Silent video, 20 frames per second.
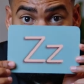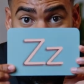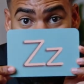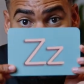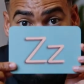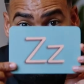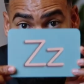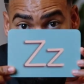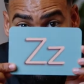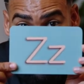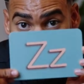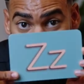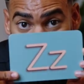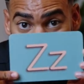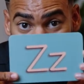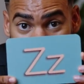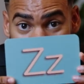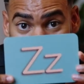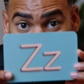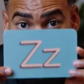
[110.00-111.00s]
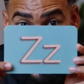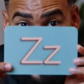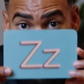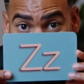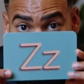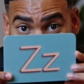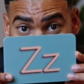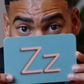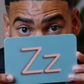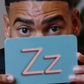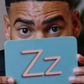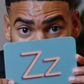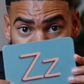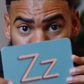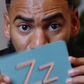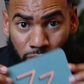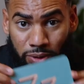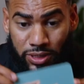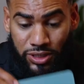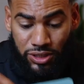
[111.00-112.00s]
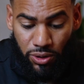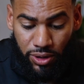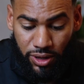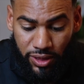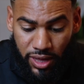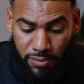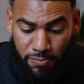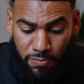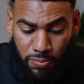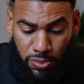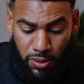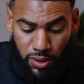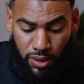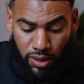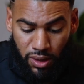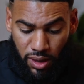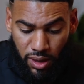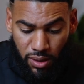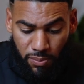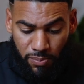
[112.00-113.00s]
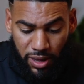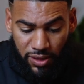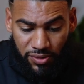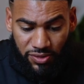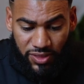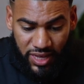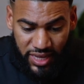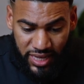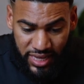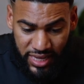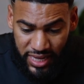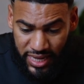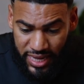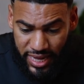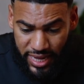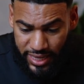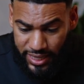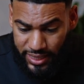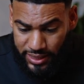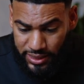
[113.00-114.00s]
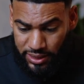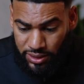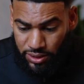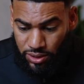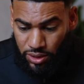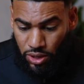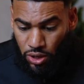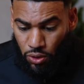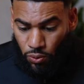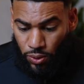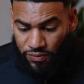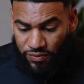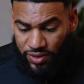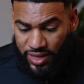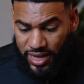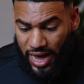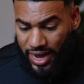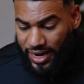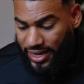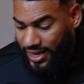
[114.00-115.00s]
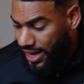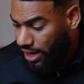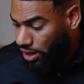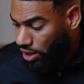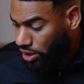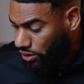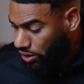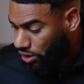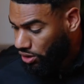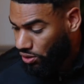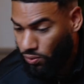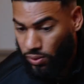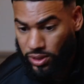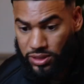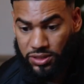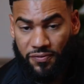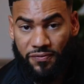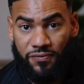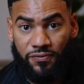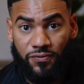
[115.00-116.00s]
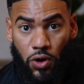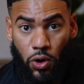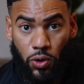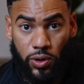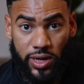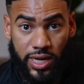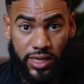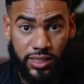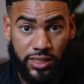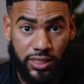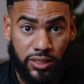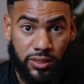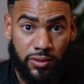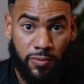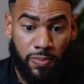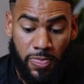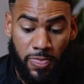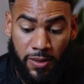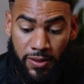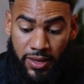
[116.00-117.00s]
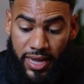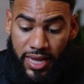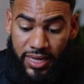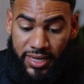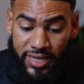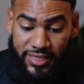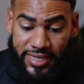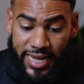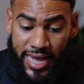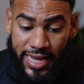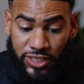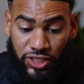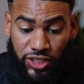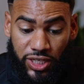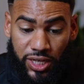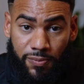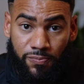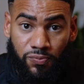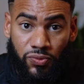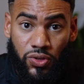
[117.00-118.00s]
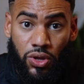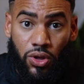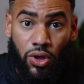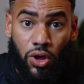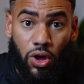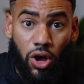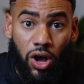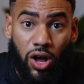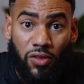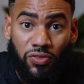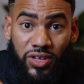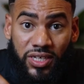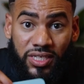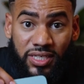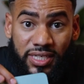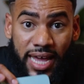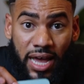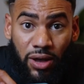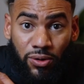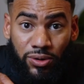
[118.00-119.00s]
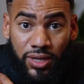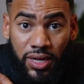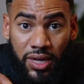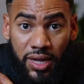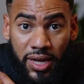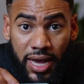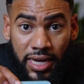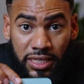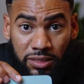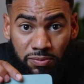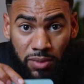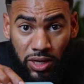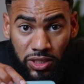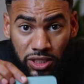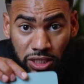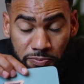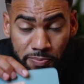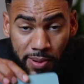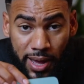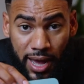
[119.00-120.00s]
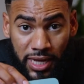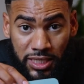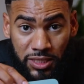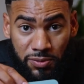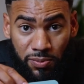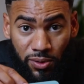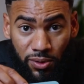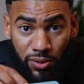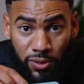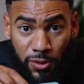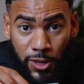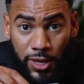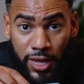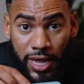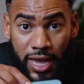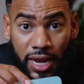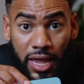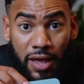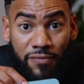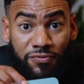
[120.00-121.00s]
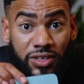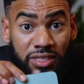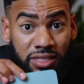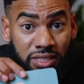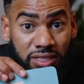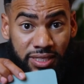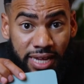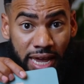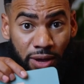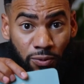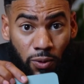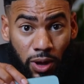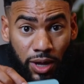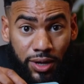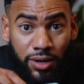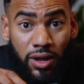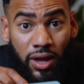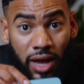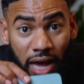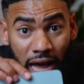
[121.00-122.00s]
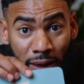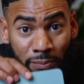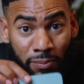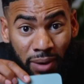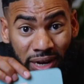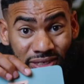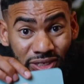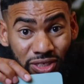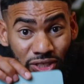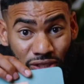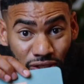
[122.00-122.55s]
and have the card out and have this be what we show to them. But the key is we've got to get our little ones' focus and attention on this sound as much as possible. And if this is day 1, I might just